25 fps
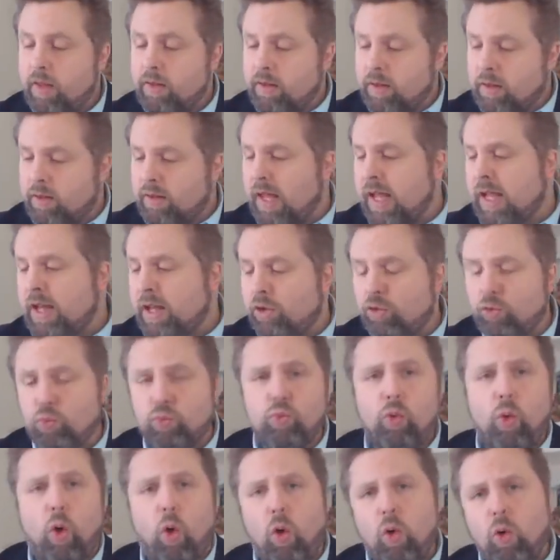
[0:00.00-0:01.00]
the latest
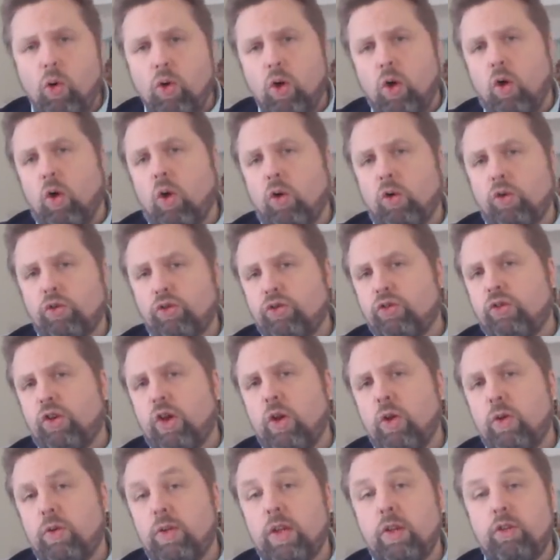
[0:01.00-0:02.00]
roll call
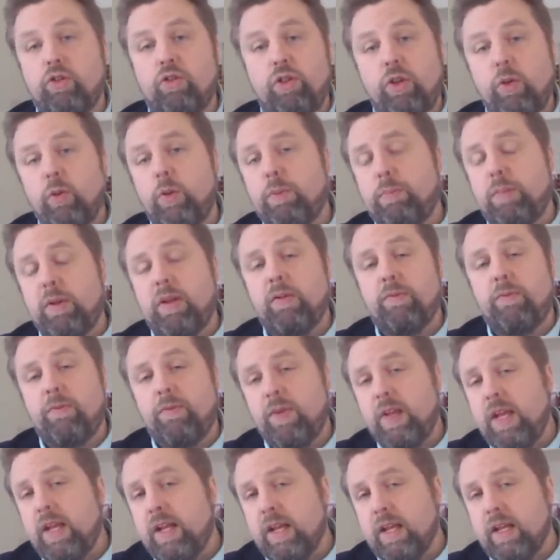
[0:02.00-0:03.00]
showed that she would be
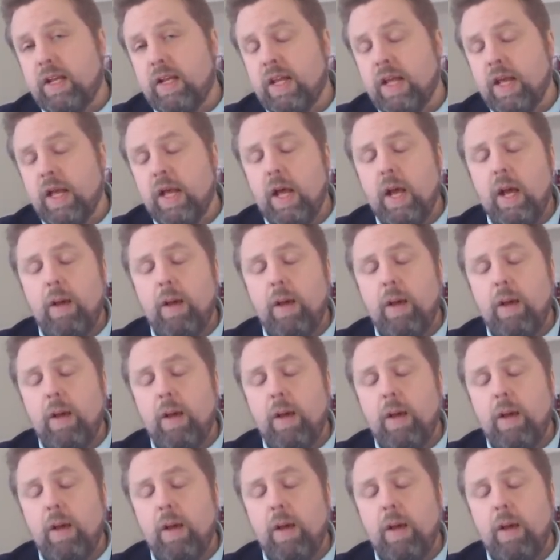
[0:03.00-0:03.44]
defeated